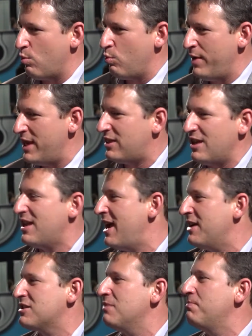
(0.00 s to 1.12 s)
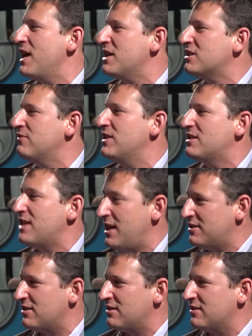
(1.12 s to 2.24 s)
we think has the best of
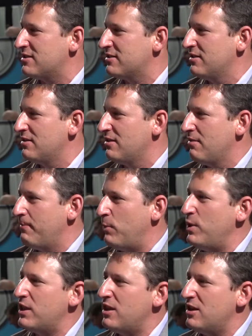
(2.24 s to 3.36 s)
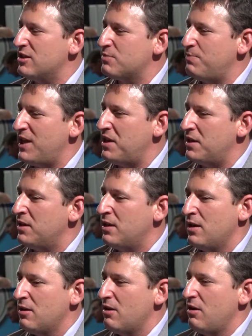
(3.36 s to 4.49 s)
intentions, but we think has been
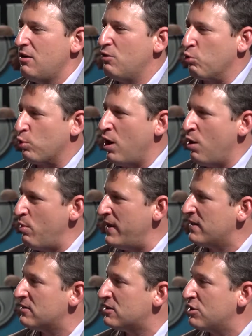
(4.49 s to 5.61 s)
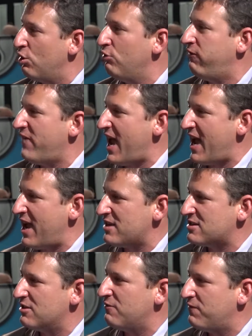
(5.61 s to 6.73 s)
growing so
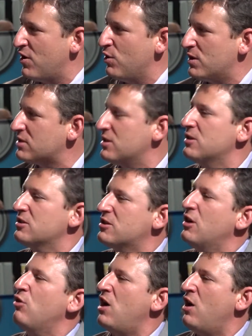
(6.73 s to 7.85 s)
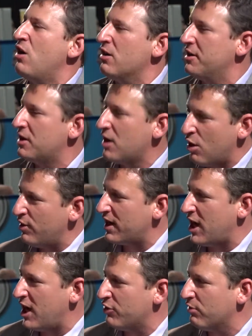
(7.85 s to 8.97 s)
fast and focusing so hard at going
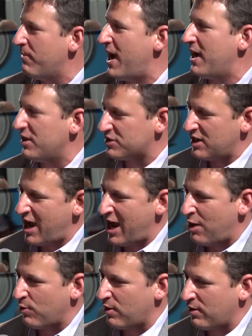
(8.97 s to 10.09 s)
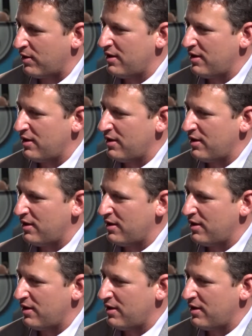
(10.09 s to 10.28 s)
100 miles an hour